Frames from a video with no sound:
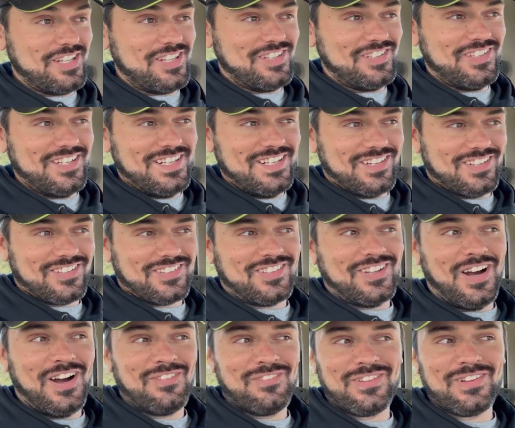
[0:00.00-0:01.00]
the scene on
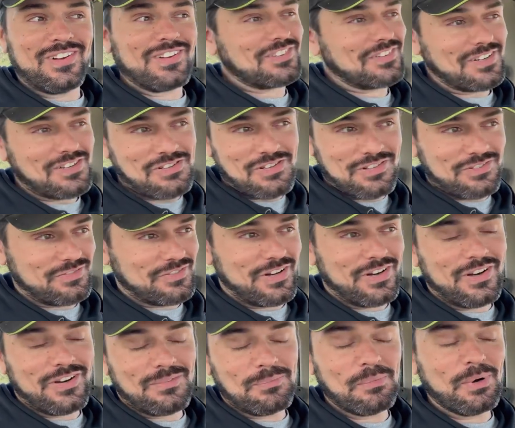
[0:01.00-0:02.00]
top though, so I should have
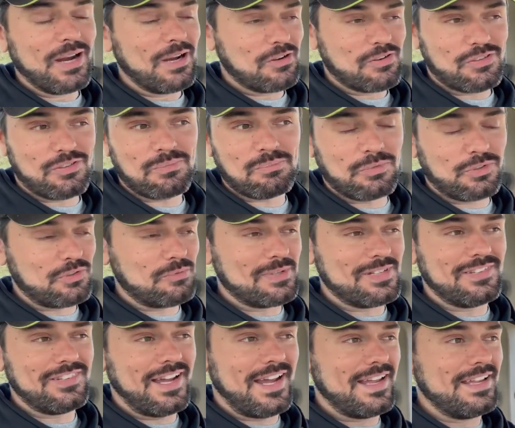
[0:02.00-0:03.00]
known. But I just must have
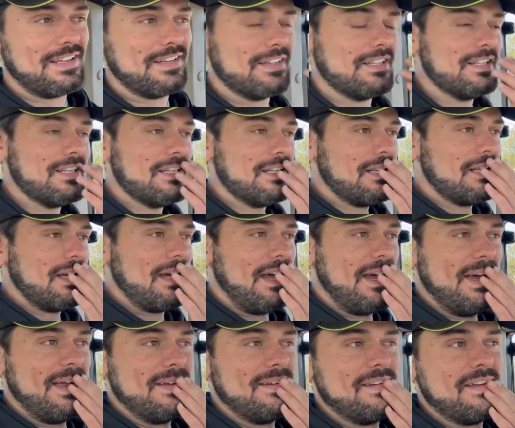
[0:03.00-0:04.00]
been tired,
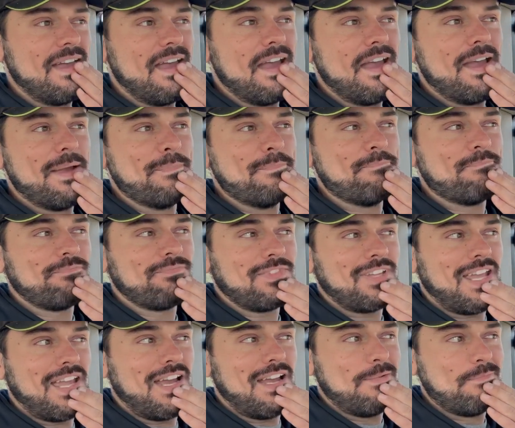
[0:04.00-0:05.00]
and um,
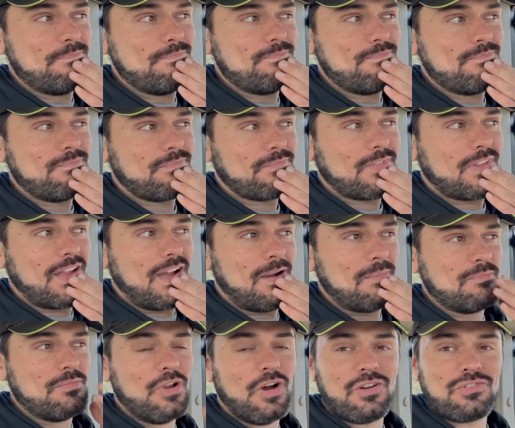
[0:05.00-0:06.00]
yeah,
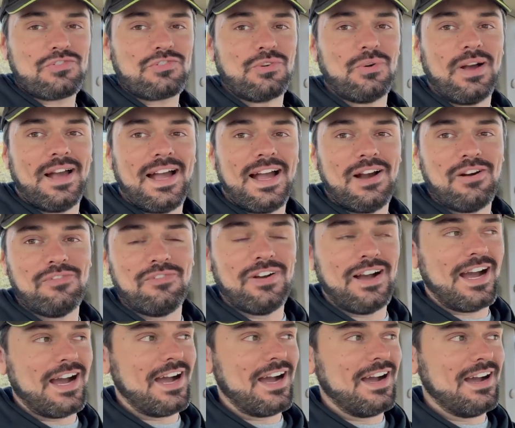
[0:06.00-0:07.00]
I'm not sure how
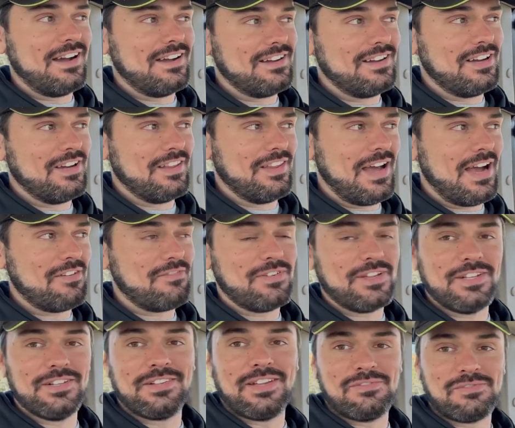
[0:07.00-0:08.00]
far of that
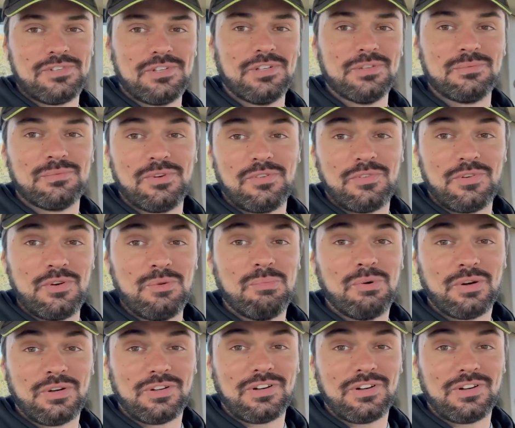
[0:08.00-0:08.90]
field I've done with two bung